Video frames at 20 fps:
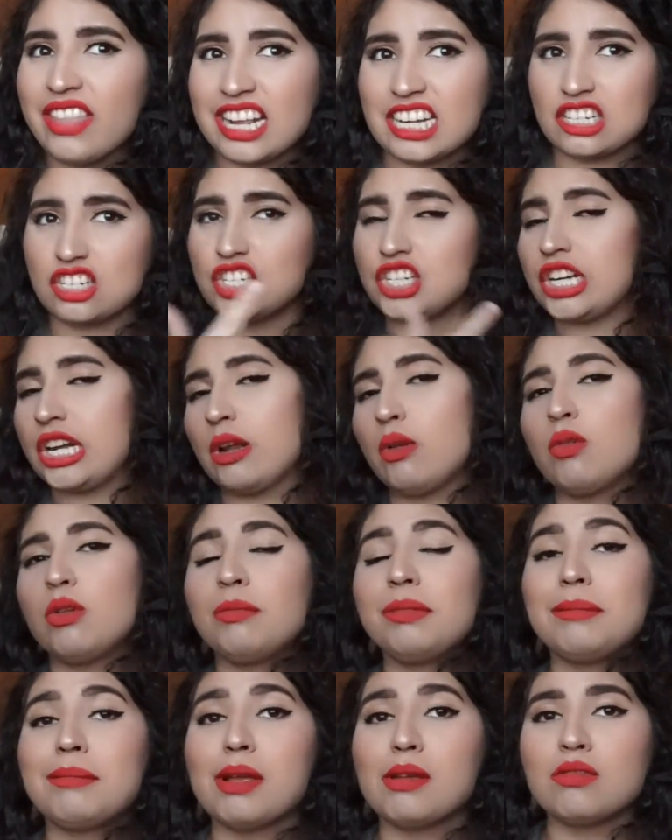that she
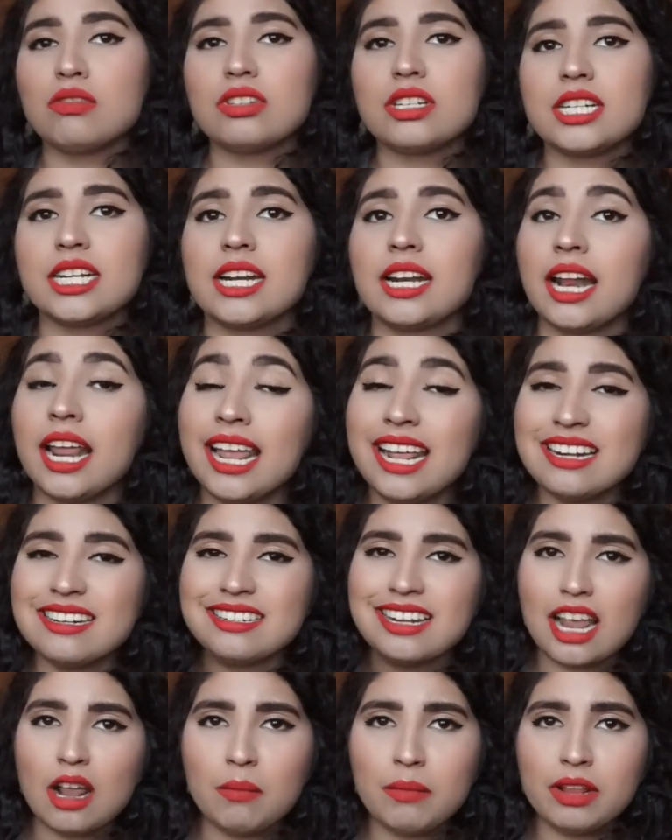will be posting
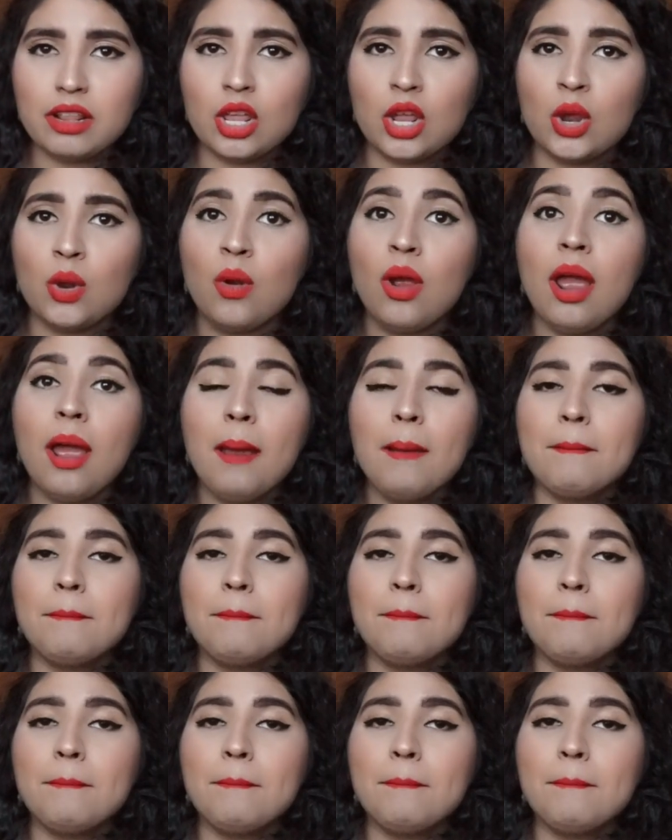down below.